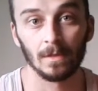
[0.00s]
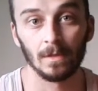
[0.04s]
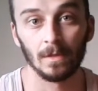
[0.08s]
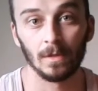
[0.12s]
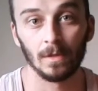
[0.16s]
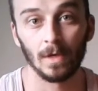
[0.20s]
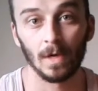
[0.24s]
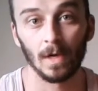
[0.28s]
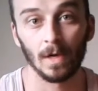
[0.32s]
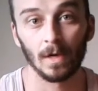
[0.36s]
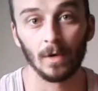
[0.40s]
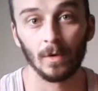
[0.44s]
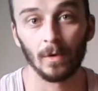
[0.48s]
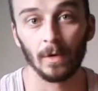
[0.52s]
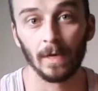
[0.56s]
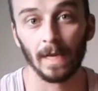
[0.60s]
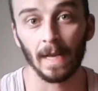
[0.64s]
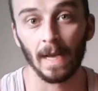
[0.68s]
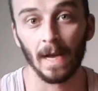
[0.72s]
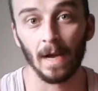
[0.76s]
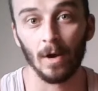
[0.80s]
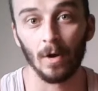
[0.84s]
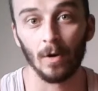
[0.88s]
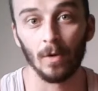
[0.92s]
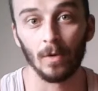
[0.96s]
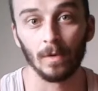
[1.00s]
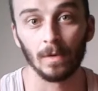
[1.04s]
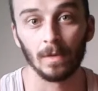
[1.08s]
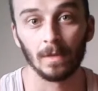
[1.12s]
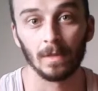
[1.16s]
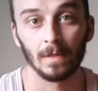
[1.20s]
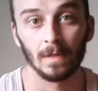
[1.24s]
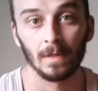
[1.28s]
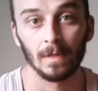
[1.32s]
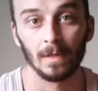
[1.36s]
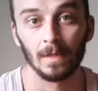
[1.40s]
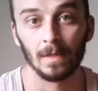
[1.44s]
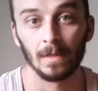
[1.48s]
You're not going out
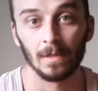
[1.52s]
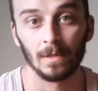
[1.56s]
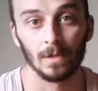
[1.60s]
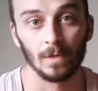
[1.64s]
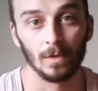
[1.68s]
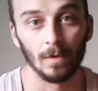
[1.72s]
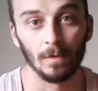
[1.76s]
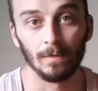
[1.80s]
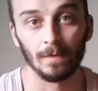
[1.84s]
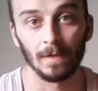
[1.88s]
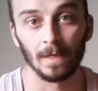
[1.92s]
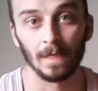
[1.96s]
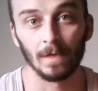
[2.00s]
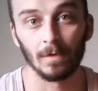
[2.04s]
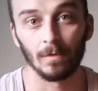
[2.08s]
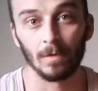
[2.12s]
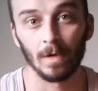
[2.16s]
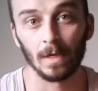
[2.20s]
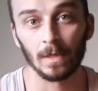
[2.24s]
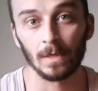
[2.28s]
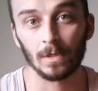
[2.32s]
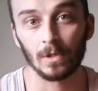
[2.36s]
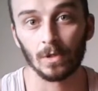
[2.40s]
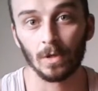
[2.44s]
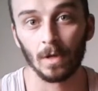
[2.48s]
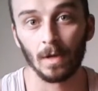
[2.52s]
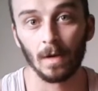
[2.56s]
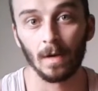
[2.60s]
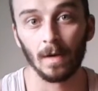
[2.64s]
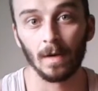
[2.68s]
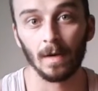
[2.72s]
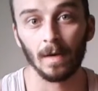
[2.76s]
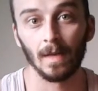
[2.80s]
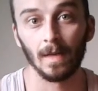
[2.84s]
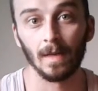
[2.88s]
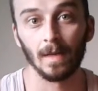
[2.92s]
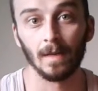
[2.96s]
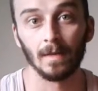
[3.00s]
to a vegan
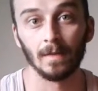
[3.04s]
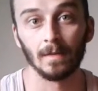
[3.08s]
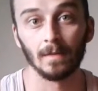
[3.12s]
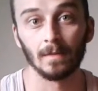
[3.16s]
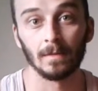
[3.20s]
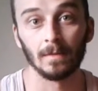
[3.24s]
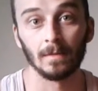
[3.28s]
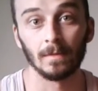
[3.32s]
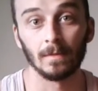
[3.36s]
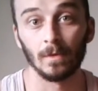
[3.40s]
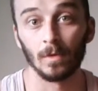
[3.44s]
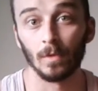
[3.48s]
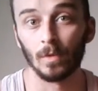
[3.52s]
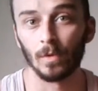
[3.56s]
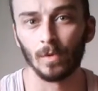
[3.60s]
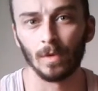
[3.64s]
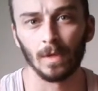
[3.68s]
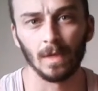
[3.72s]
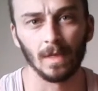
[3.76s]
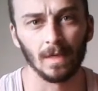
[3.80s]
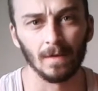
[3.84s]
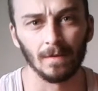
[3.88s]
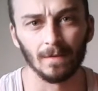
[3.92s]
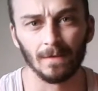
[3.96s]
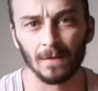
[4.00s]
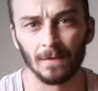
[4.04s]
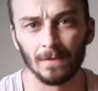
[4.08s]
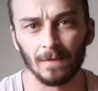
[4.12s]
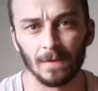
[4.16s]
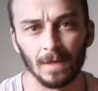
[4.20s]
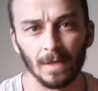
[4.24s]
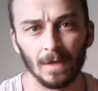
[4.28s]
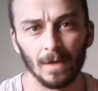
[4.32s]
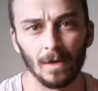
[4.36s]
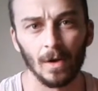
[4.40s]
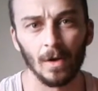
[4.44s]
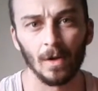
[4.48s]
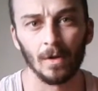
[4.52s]
restaurant and ordering a
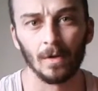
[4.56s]
$15